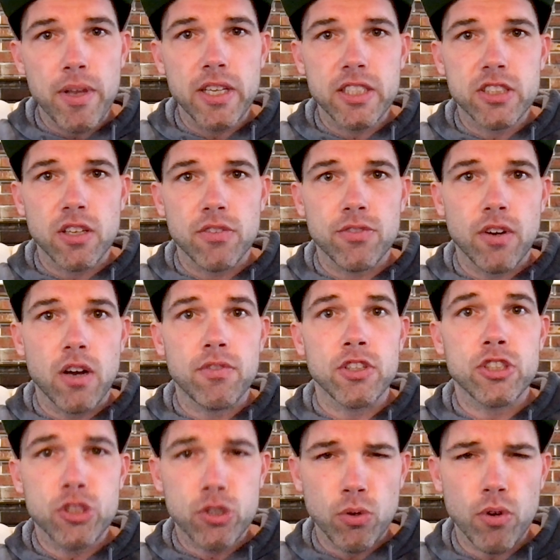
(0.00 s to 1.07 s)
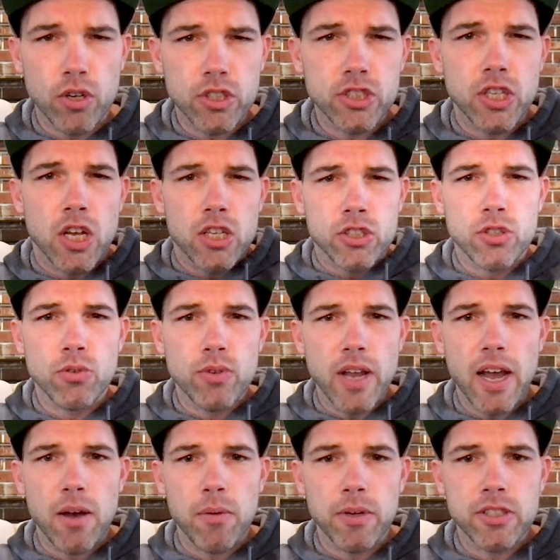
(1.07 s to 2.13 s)
minutes of a source to
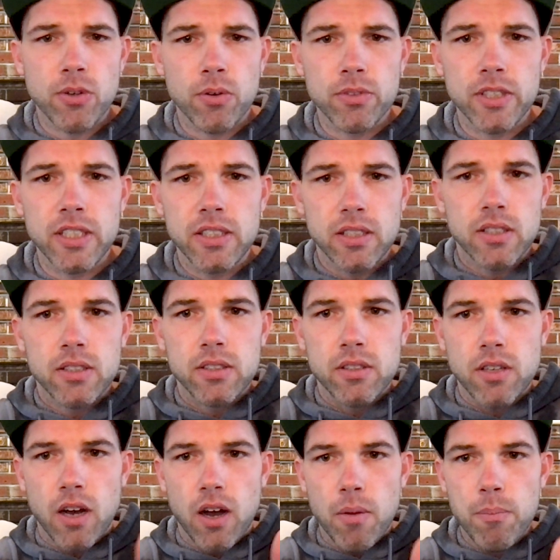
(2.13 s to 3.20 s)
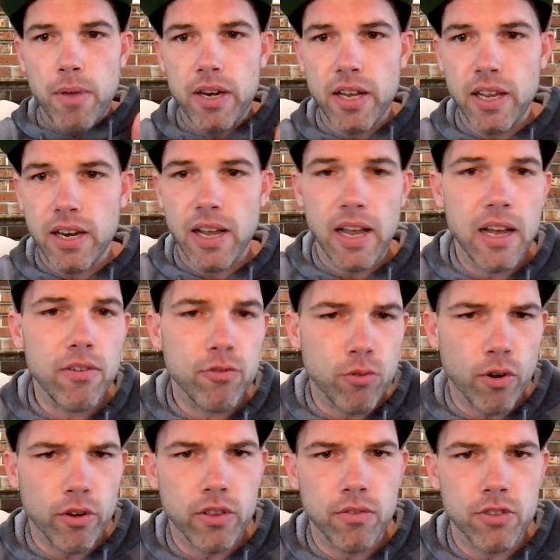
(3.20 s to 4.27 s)
now it's only a minute and a half
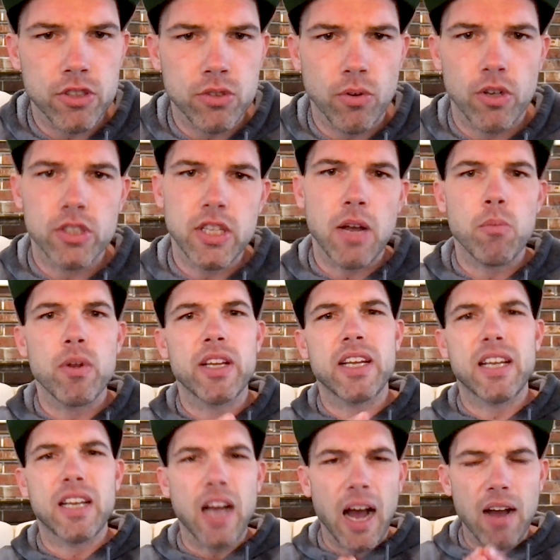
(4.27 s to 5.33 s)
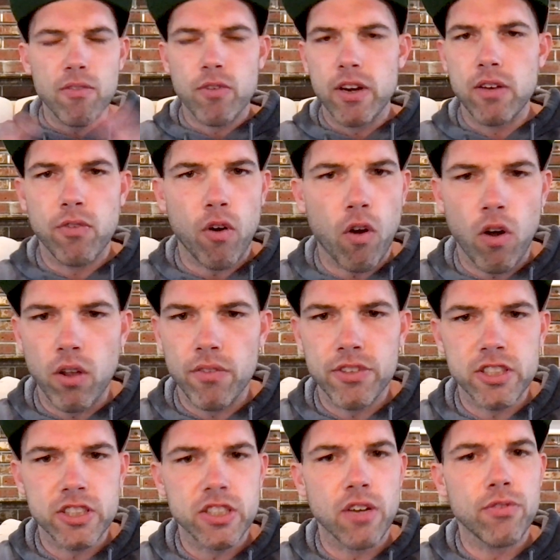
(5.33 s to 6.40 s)
worth of a source. And we got rid of all of
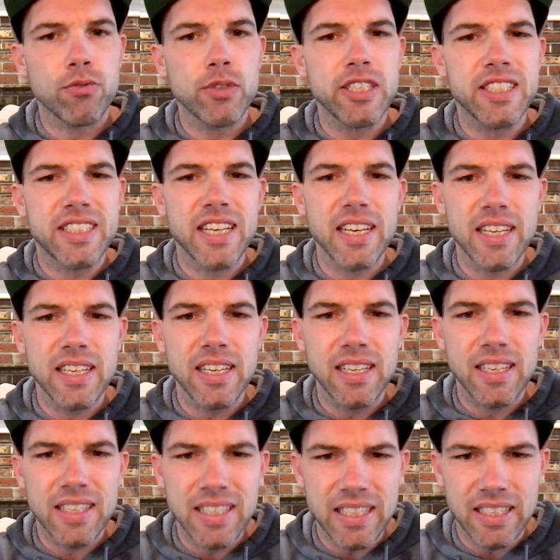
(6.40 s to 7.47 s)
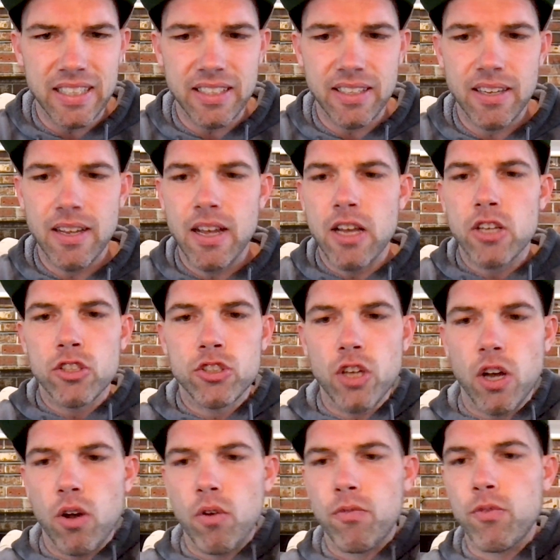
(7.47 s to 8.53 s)
the stuff we didn't need.
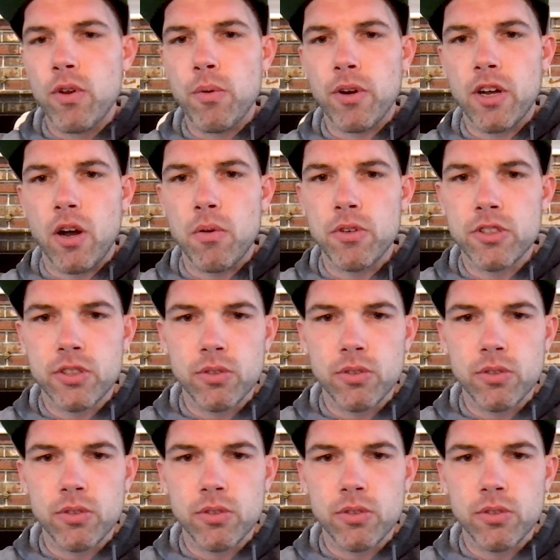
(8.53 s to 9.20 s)
So if we were going